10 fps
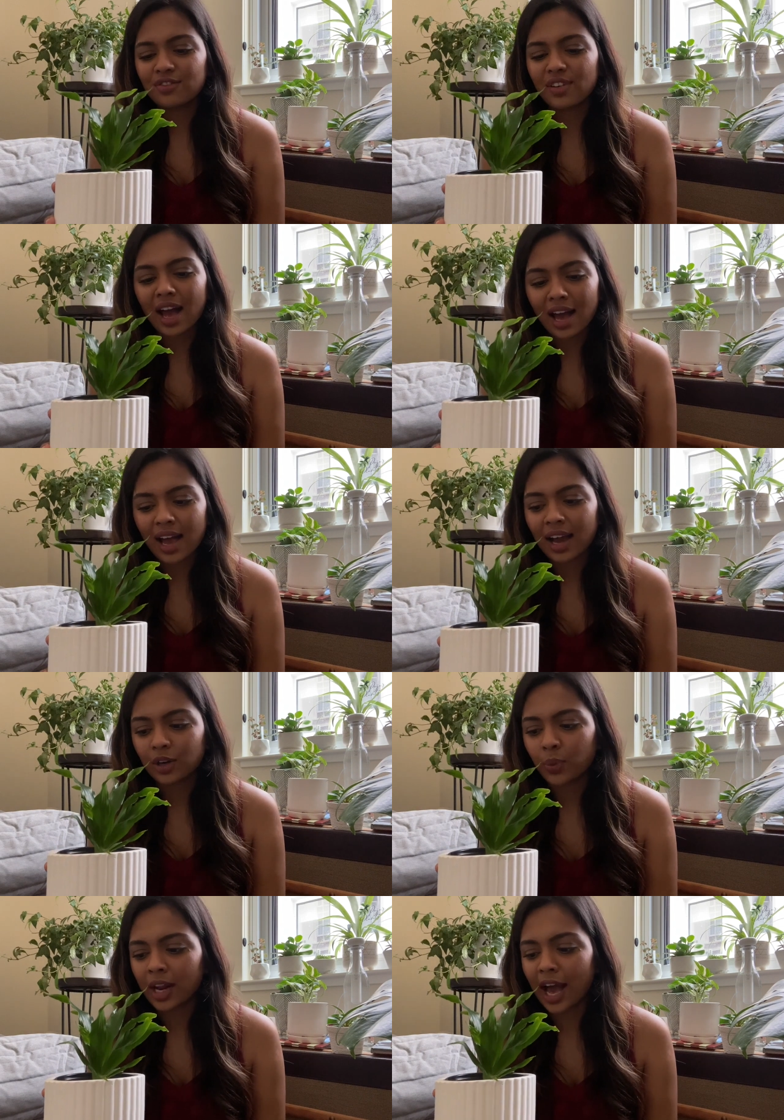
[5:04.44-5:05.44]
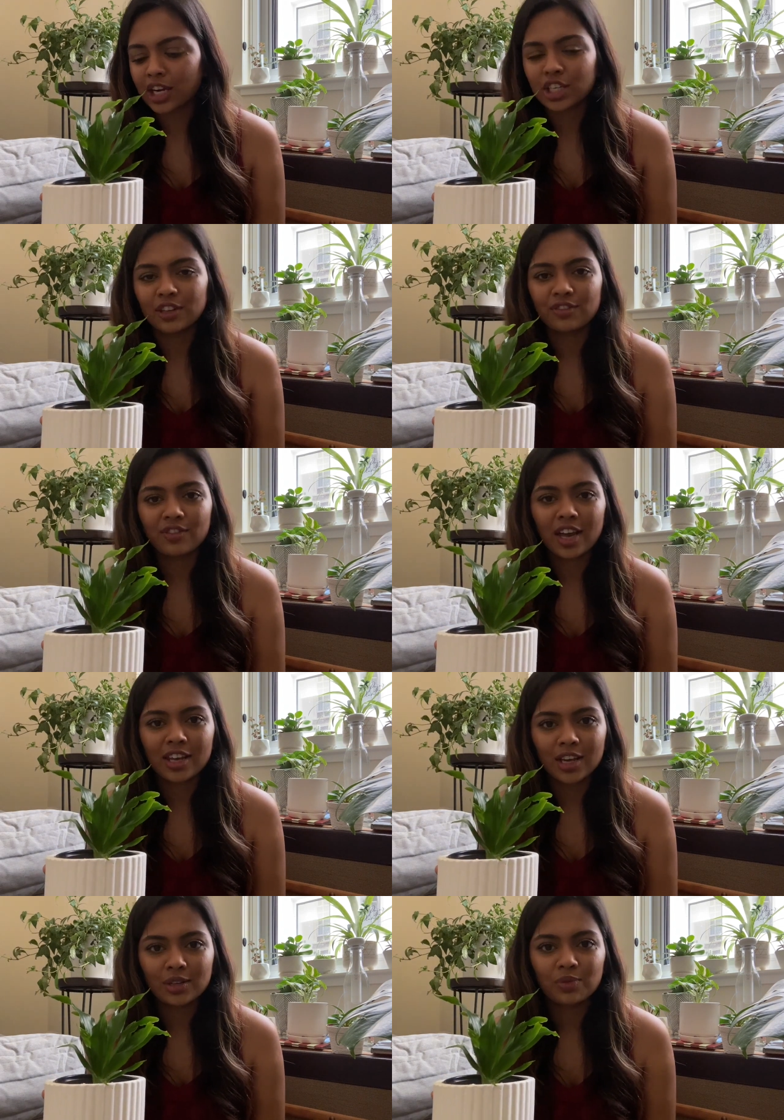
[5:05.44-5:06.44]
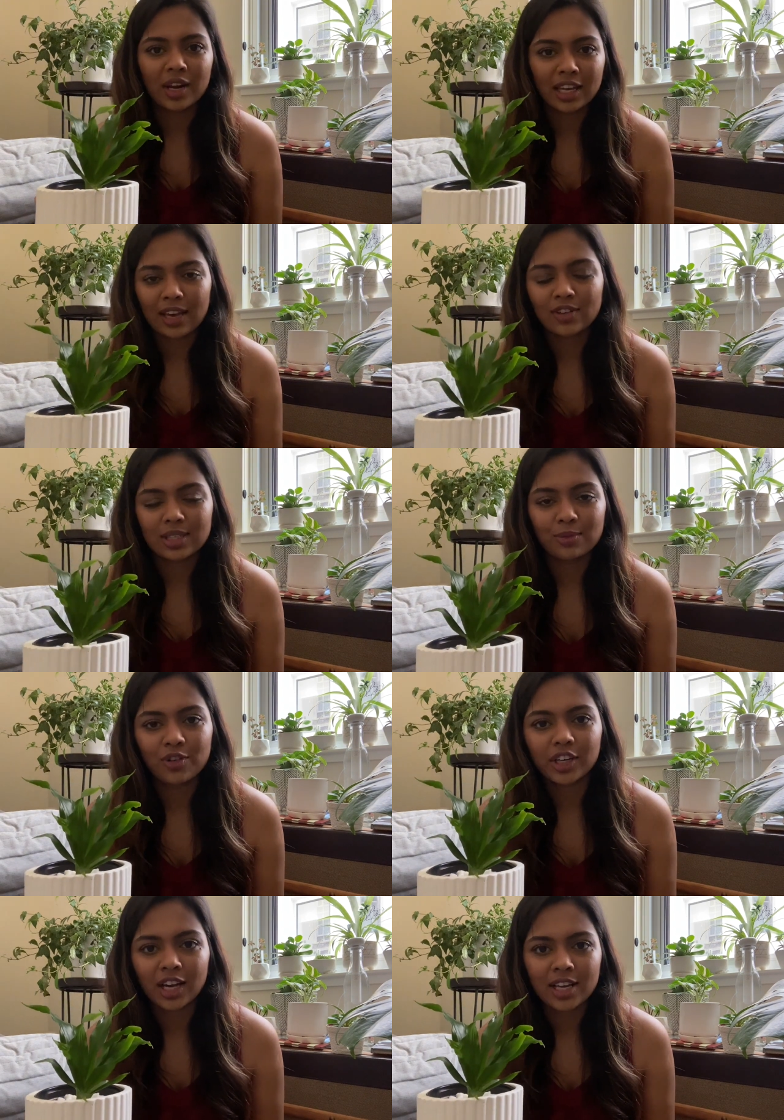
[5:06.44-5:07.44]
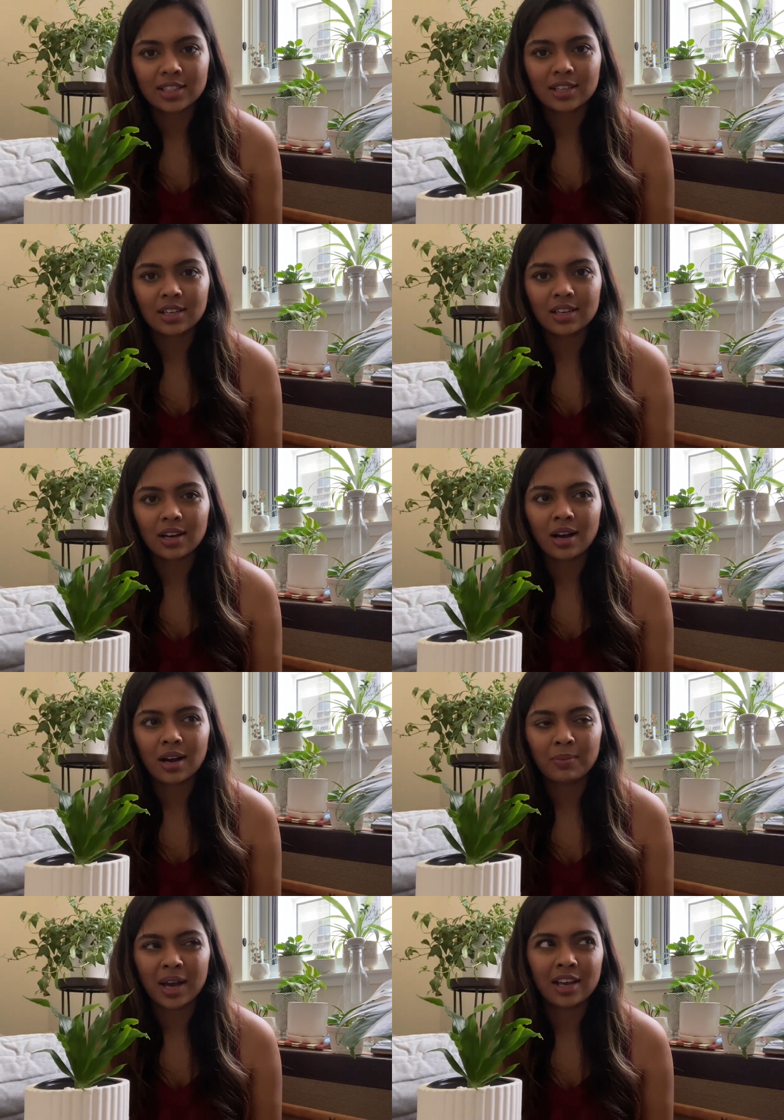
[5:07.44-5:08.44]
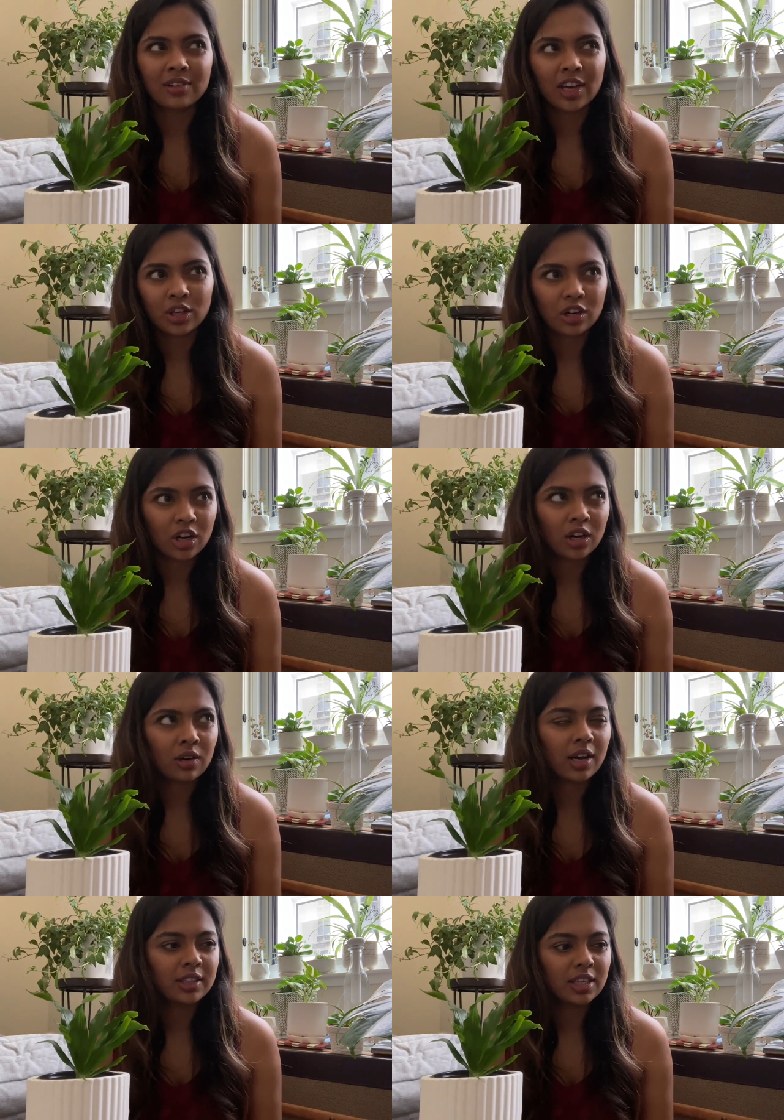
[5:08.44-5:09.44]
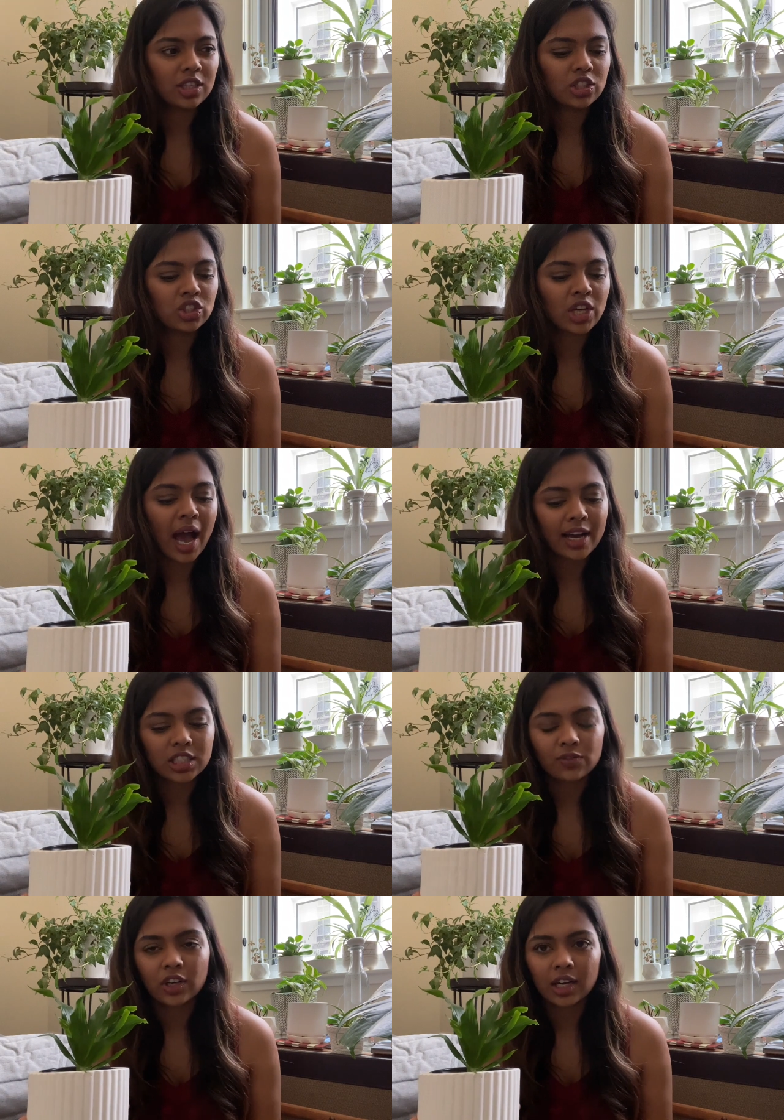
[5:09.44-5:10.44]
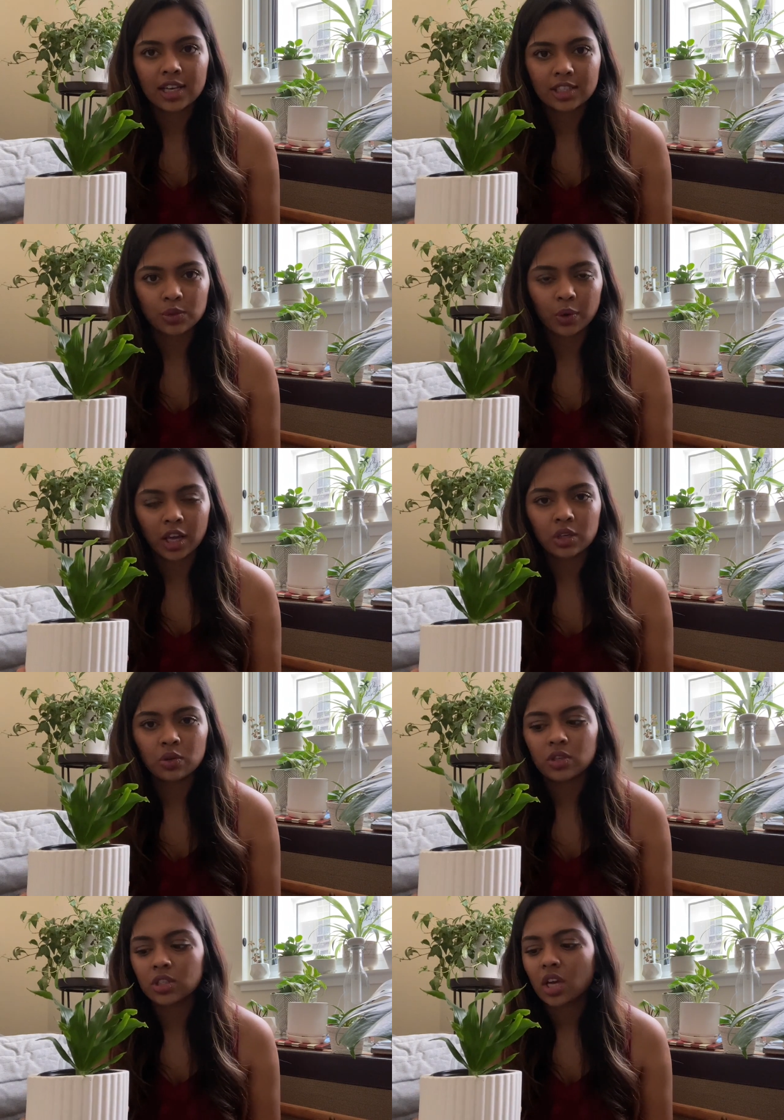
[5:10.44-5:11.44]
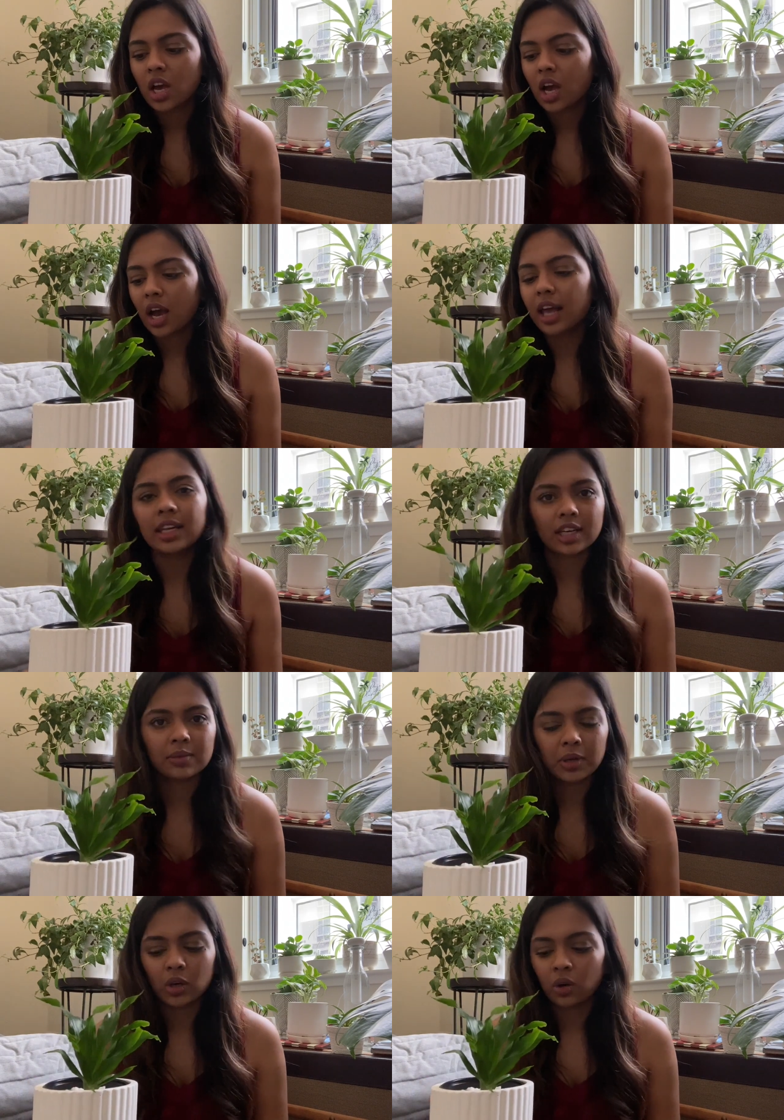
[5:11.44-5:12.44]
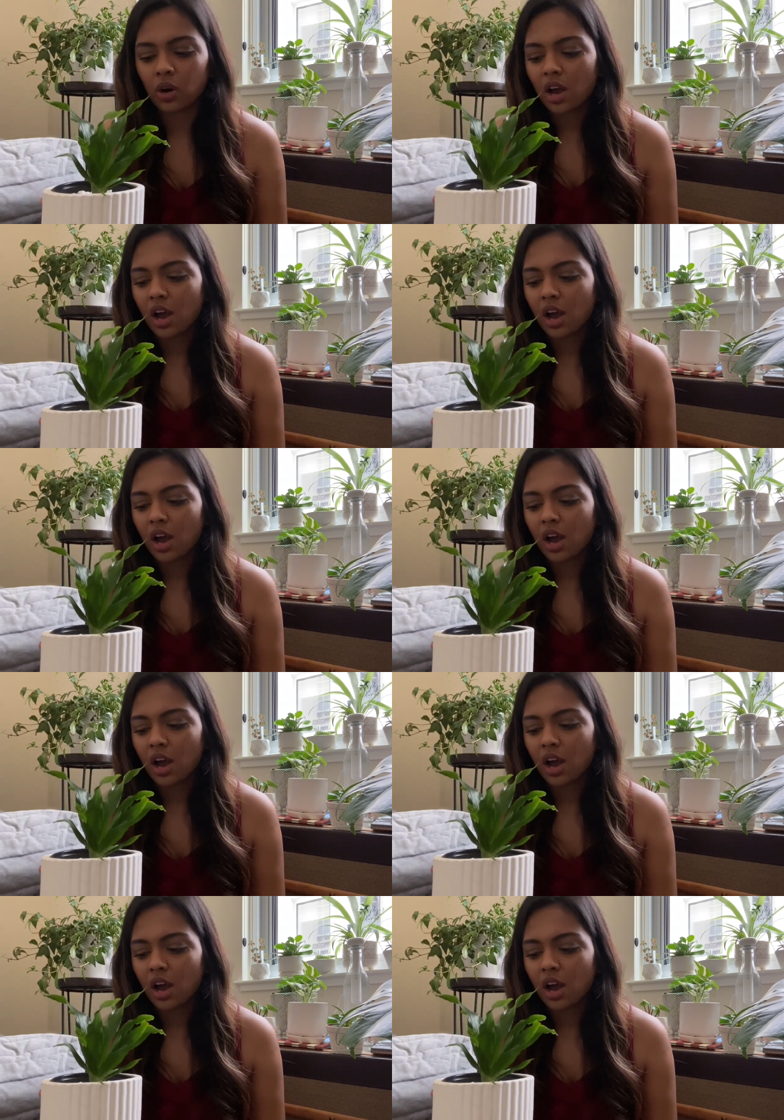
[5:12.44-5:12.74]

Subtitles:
fact, when I actually fed it, when I gave it some fertilizer, my regular, I think Jack's fertilizer is what I use. I'll link it below.